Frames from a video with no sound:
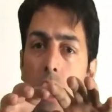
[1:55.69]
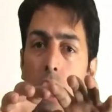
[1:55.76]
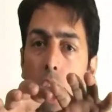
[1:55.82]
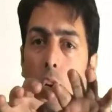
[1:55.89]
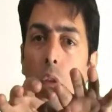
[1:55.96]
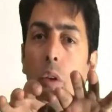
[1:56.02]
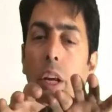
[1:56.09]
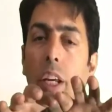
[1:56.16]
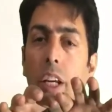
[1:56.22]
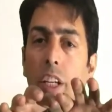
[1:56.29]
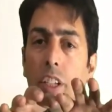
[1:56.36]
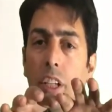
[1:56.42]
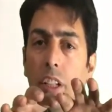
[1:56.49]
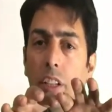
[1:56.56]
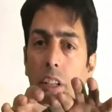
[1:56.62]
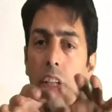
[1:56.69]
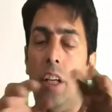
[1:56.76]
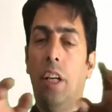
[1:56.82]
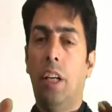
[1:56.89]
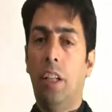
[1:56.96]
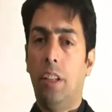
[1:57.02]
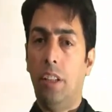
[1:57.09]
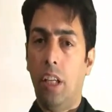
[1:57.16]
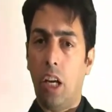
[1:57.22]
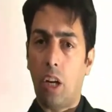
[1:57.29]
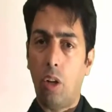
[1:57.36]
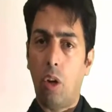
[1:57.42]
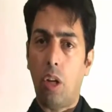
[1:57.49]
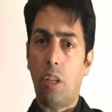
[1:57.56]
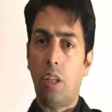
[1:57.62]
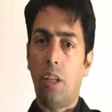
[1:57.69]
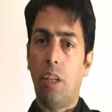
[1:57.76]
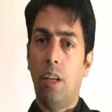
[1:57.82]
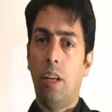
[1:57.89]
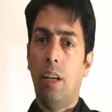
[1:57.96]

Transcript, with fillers: covering each other, they are not